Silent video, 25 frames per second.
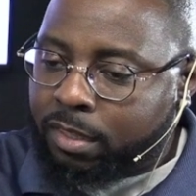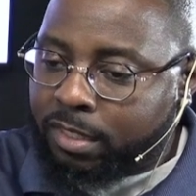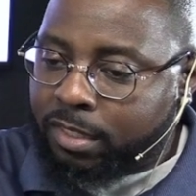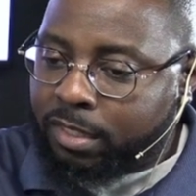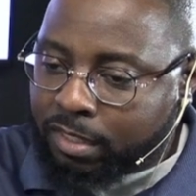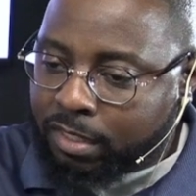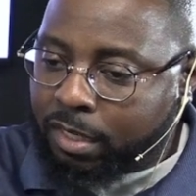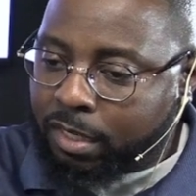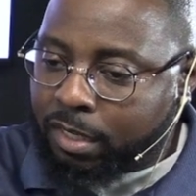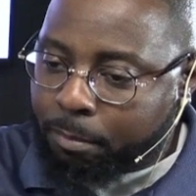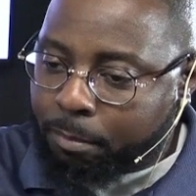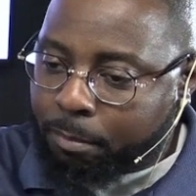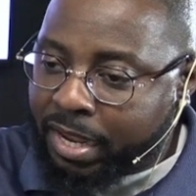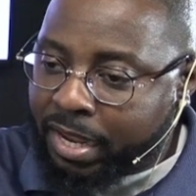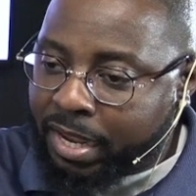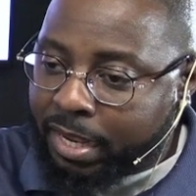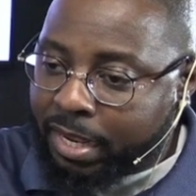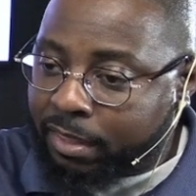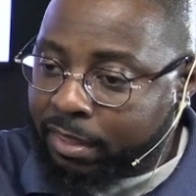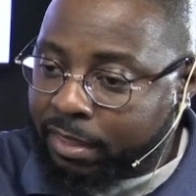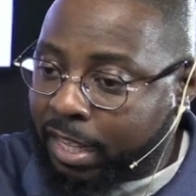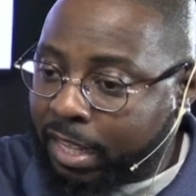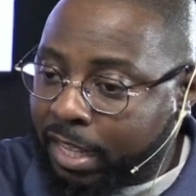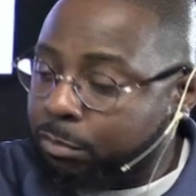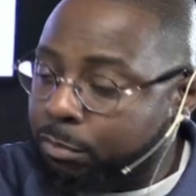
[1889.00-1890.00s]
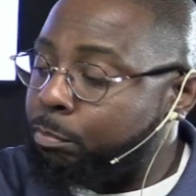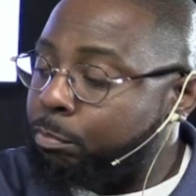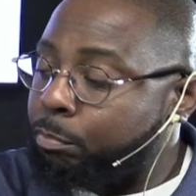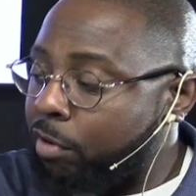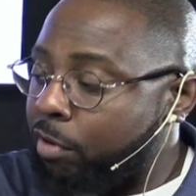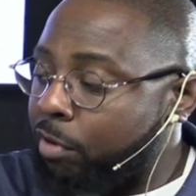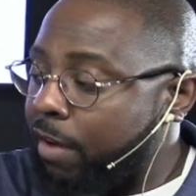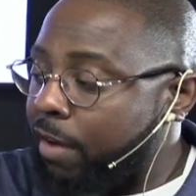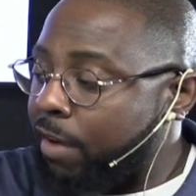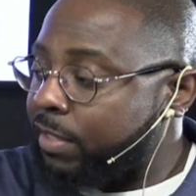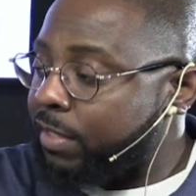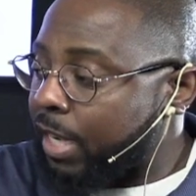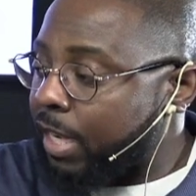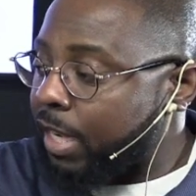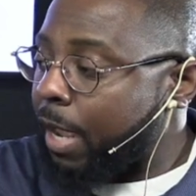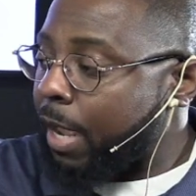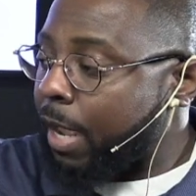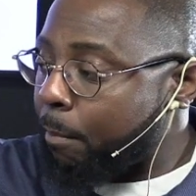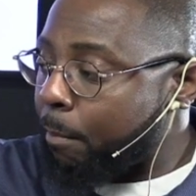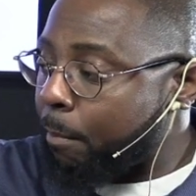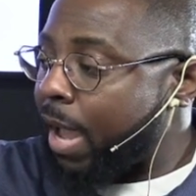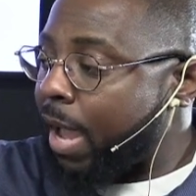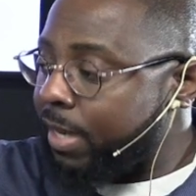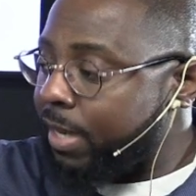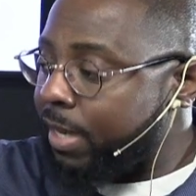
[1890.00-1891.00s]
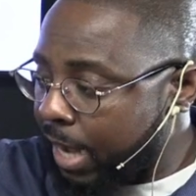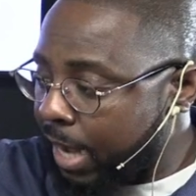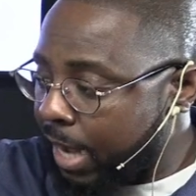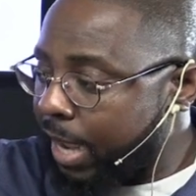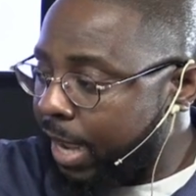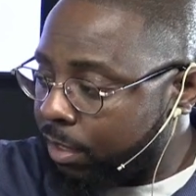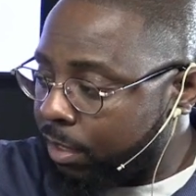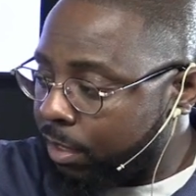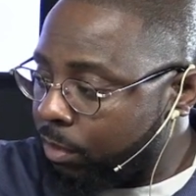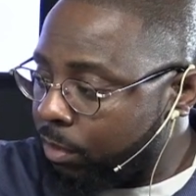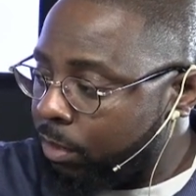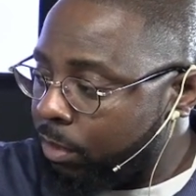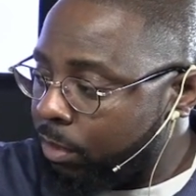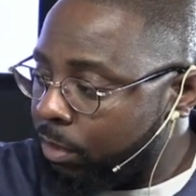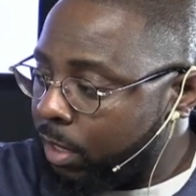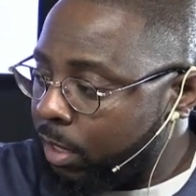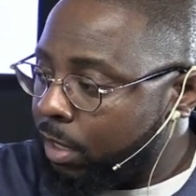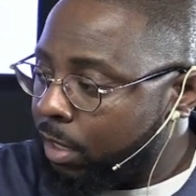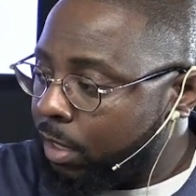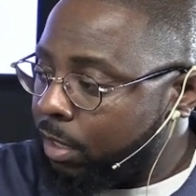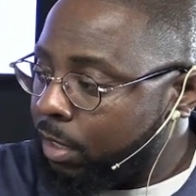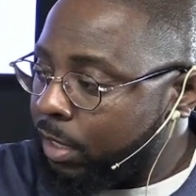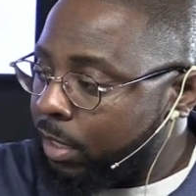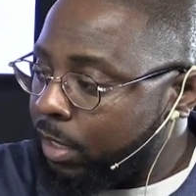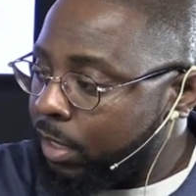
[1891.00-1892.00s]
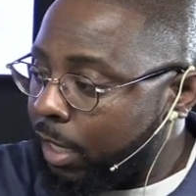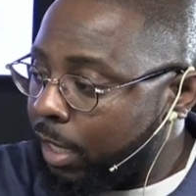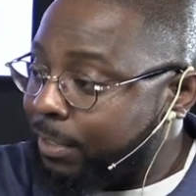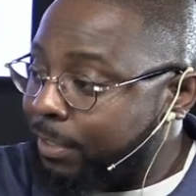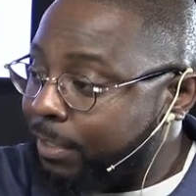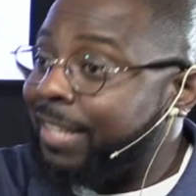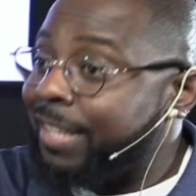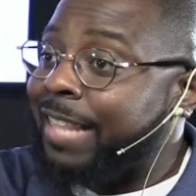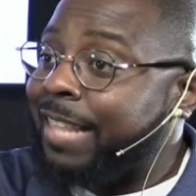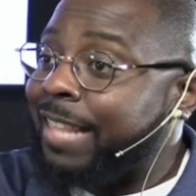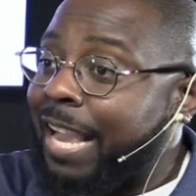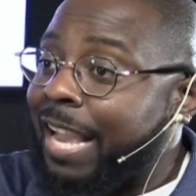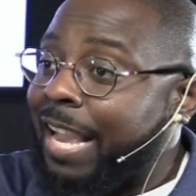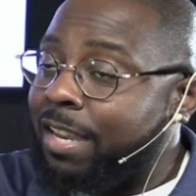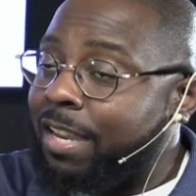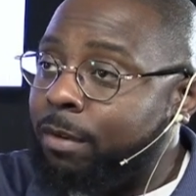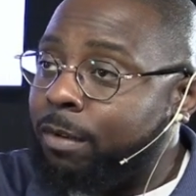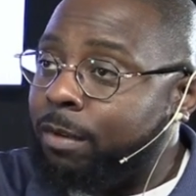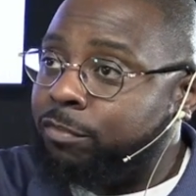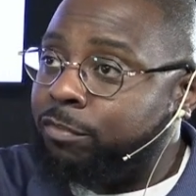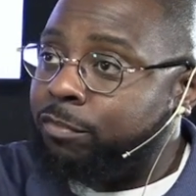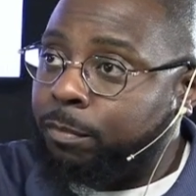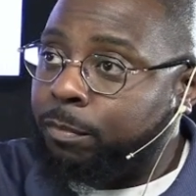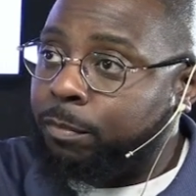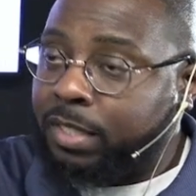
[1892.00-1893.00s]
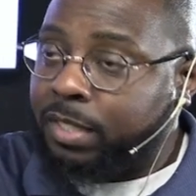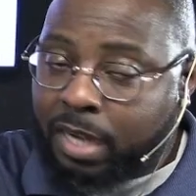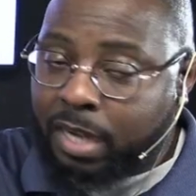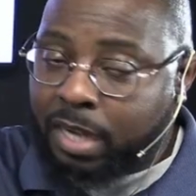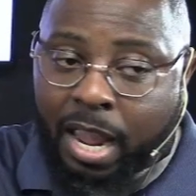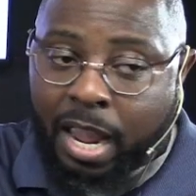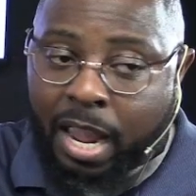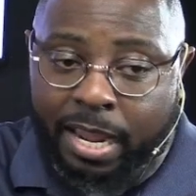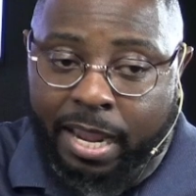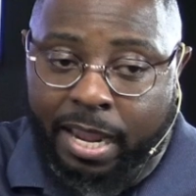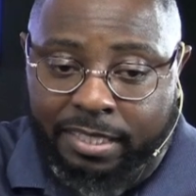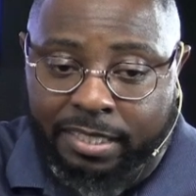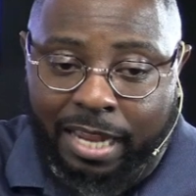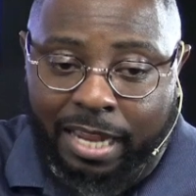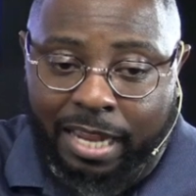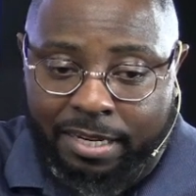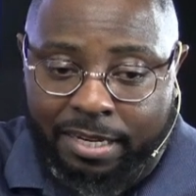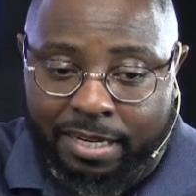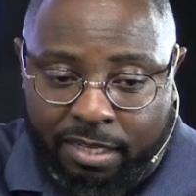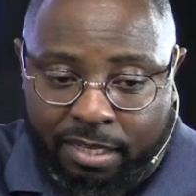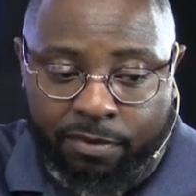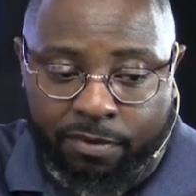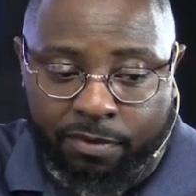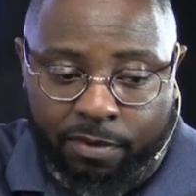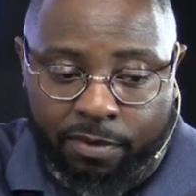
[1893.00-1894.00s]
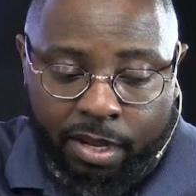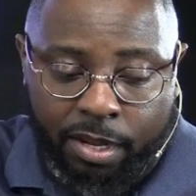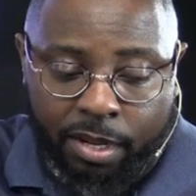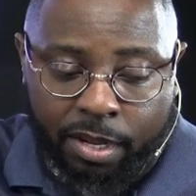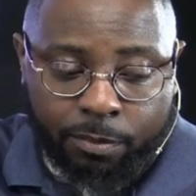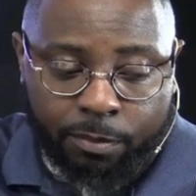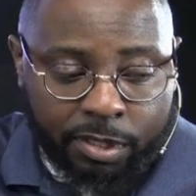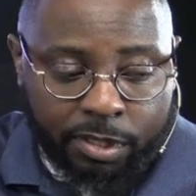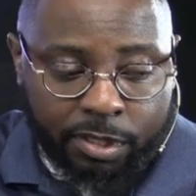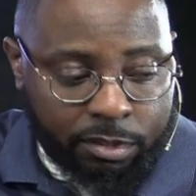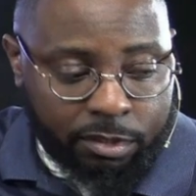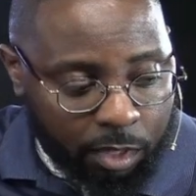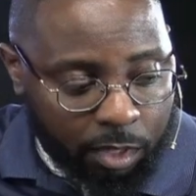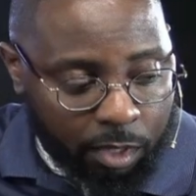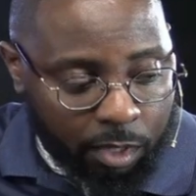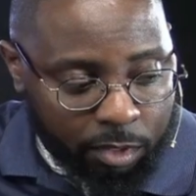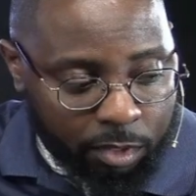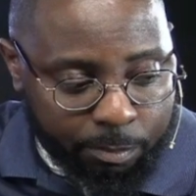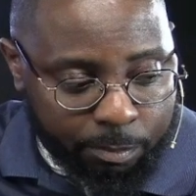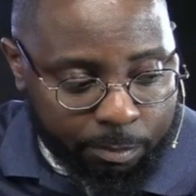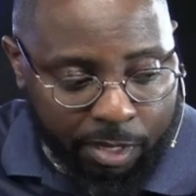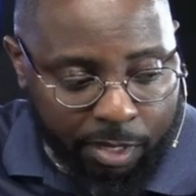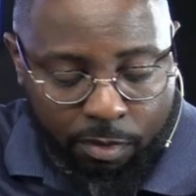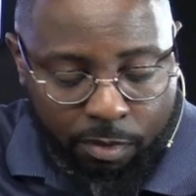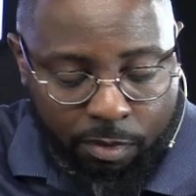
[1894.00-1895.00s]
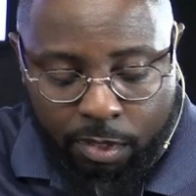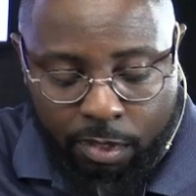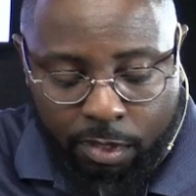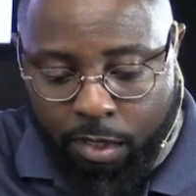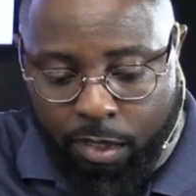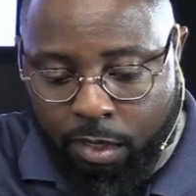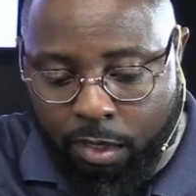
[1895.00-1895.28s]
the Son of Man that's prophesied by Daniel, you know what I'm saying, that comes from the sky. He's identifying what he's talking about.